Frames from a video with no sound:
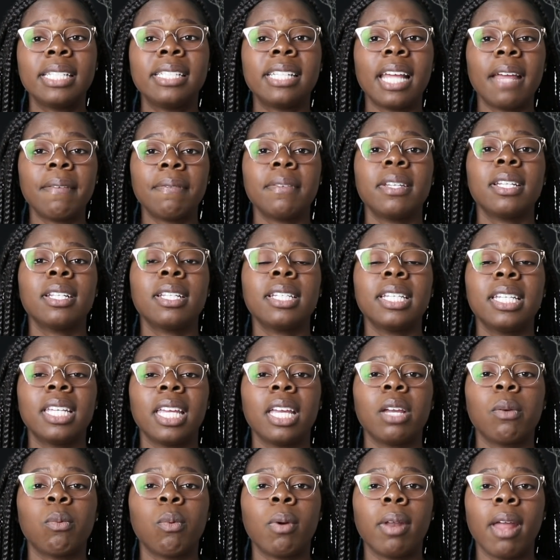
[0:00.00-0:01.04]
Definitely
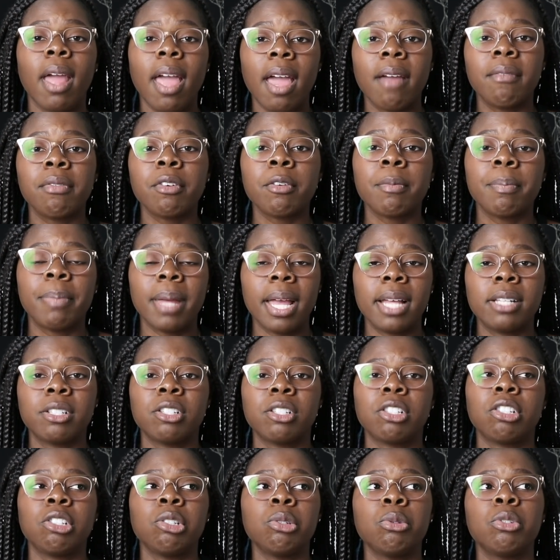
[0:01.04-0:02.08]
get whatever
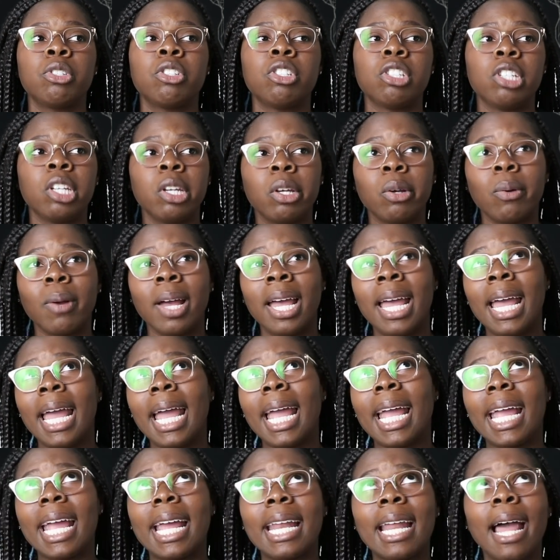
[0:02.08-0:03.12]
best suits you.
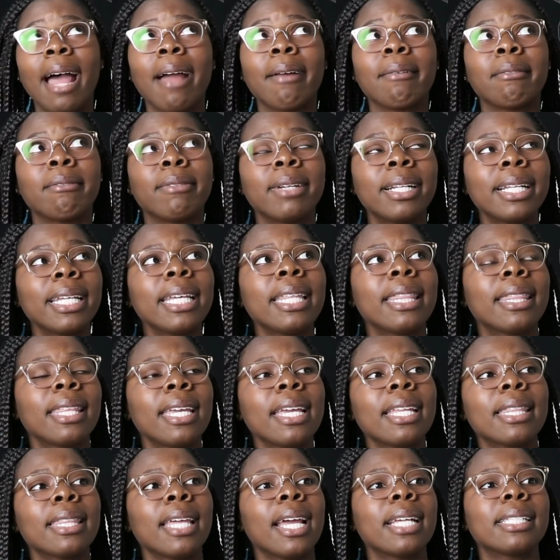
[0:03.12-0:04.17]
And I really
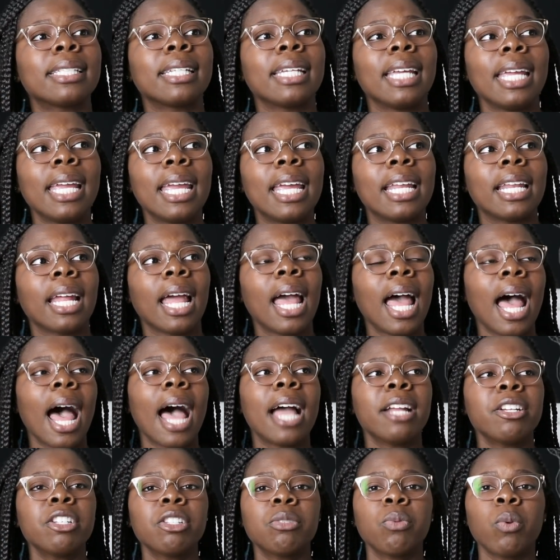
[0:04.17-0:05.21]
think that's it.
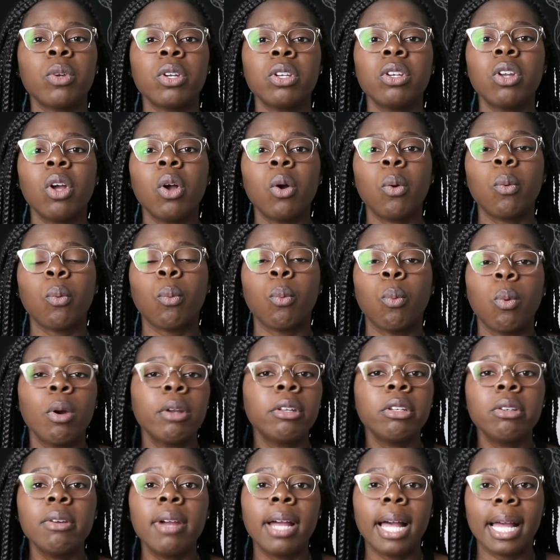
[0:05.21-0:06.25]
I just want to know, what
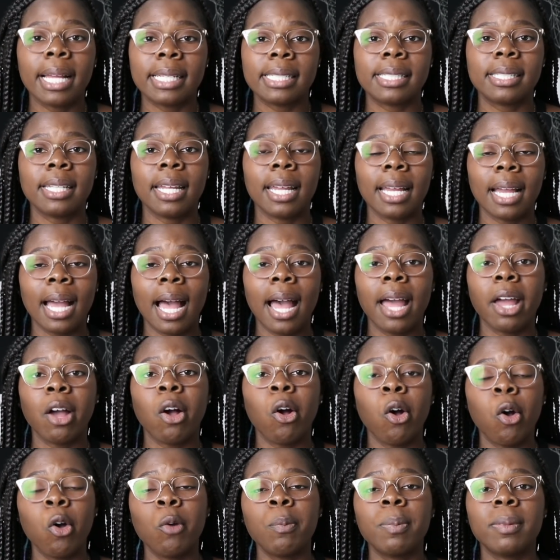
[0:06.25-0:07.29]
do you guys think? I
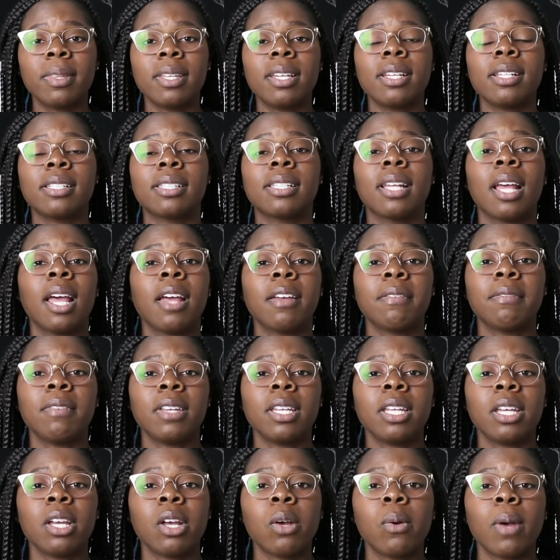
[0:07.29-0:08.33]
hope this
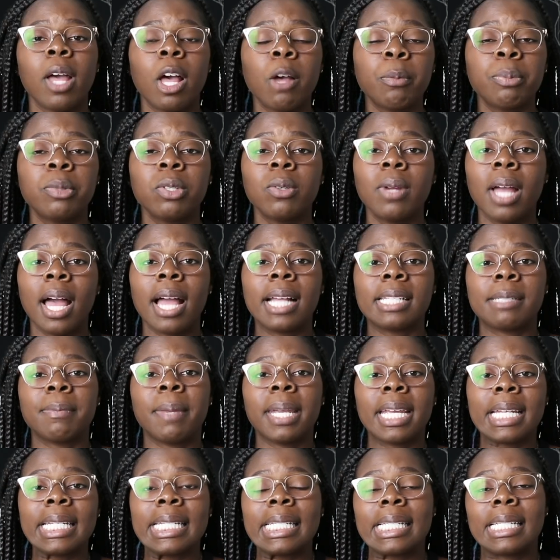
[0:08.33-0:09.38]
video helped you guys
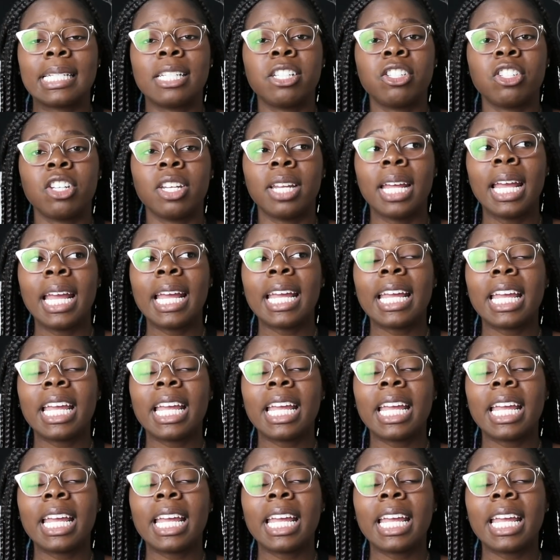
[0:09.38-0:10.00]
make a decision.